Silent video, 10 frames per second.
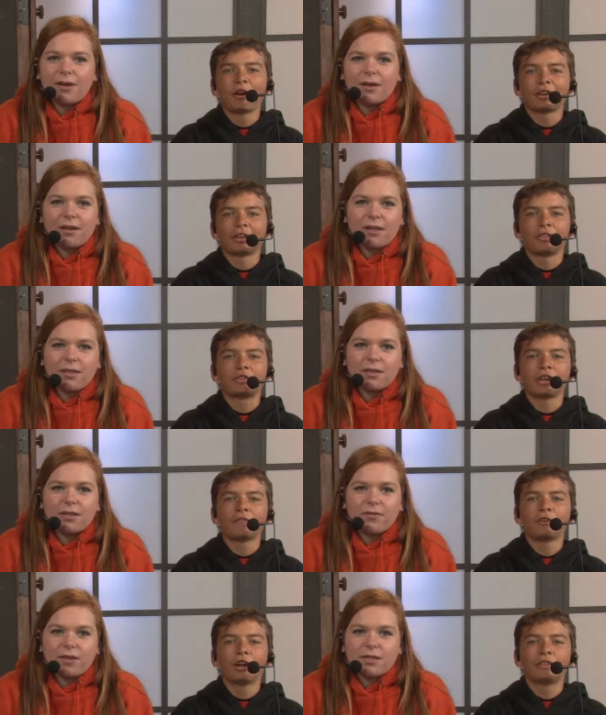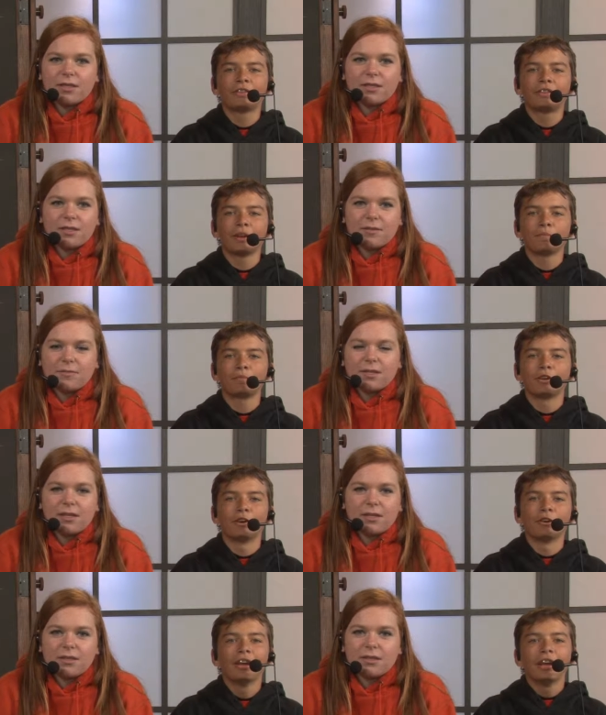Speaker 1: Park in the Chevron STEM
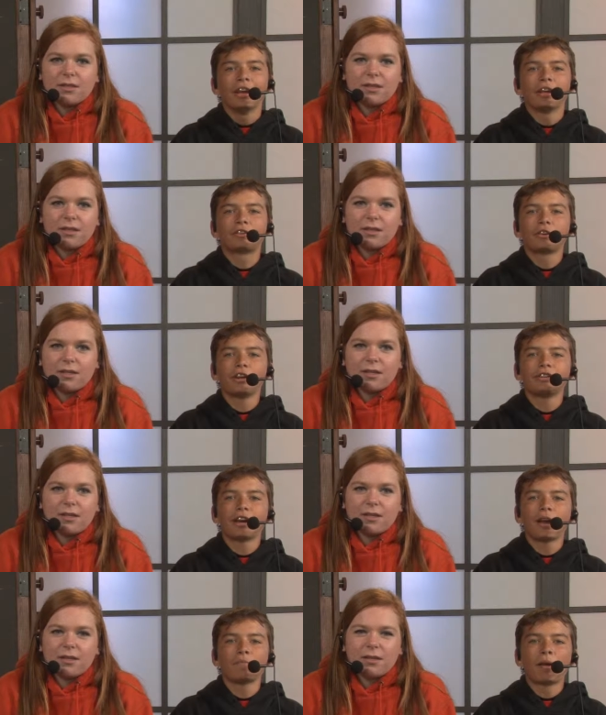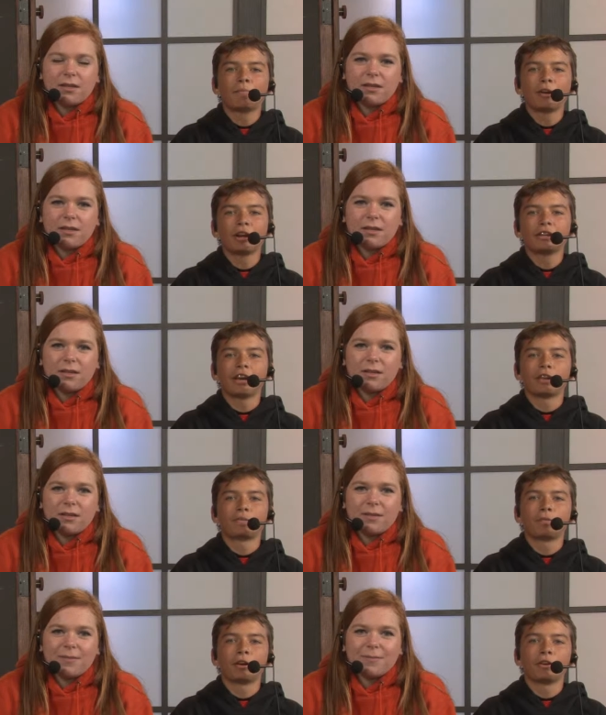Zone. It's great to have my
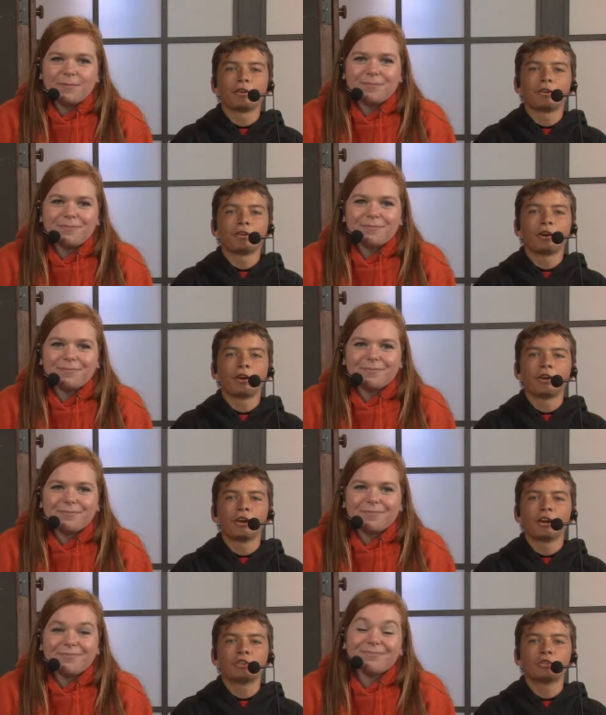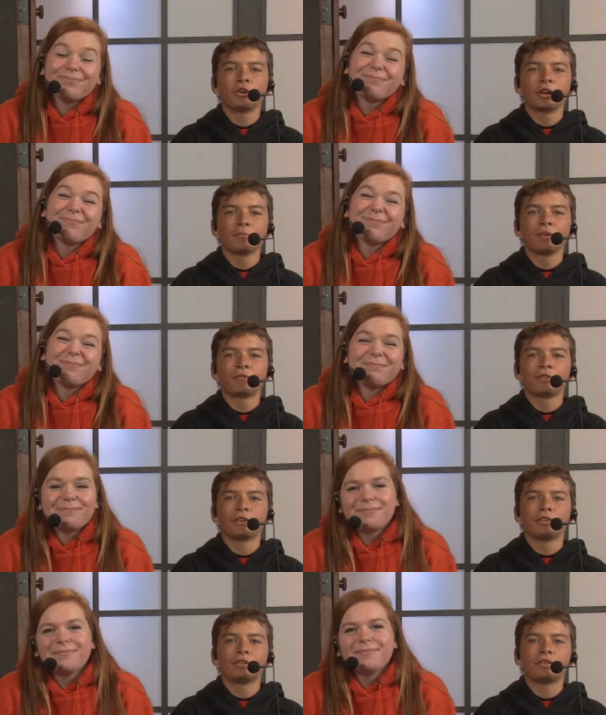broadcast partner Ariana joining me for the